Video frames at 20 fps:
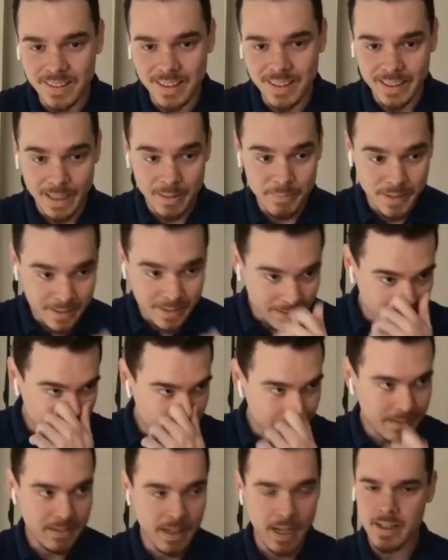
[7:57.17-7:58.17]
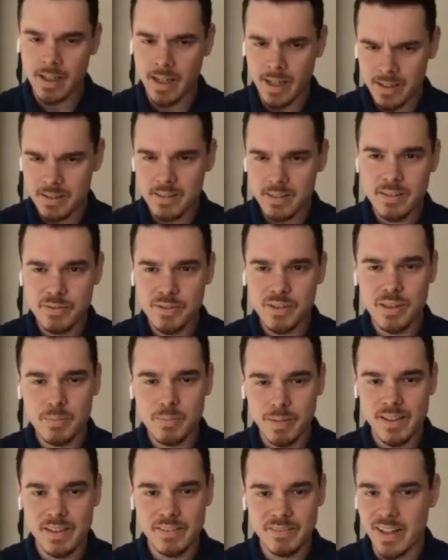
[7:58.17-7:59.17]
Like I mean, I heard if you can
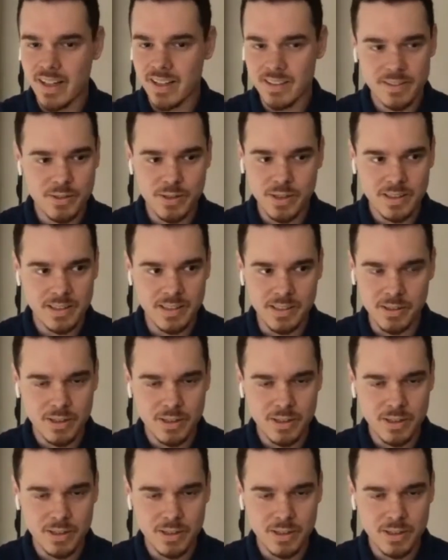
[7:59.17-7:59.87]
play the violin, you can literally